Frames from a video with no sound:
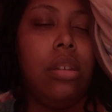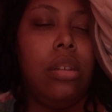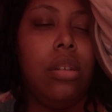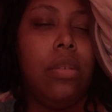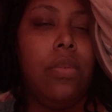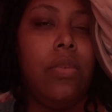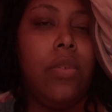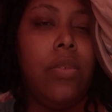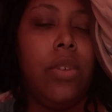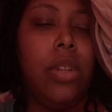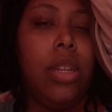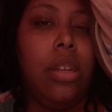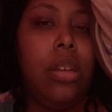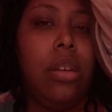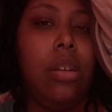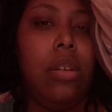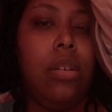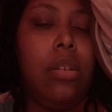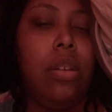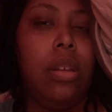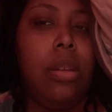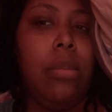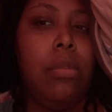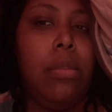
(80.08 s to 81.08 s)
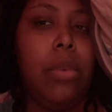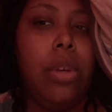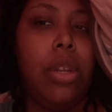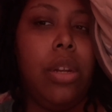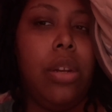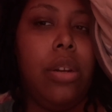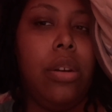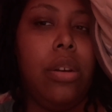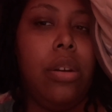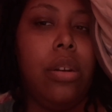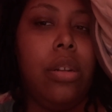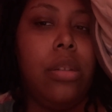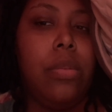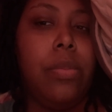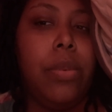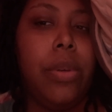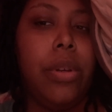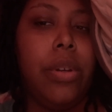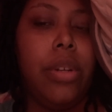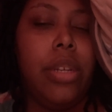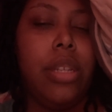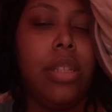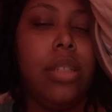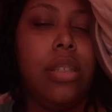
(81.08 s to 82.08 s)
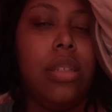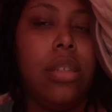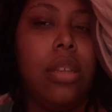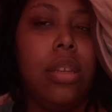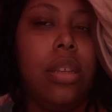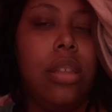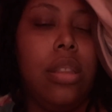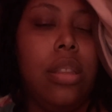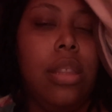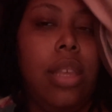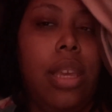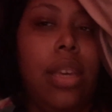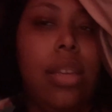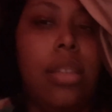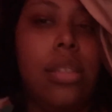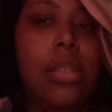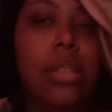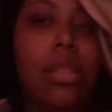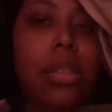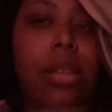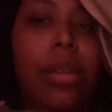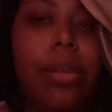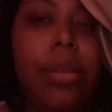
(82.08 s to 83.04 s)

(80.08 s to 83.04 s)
video and better spirits. Thanks.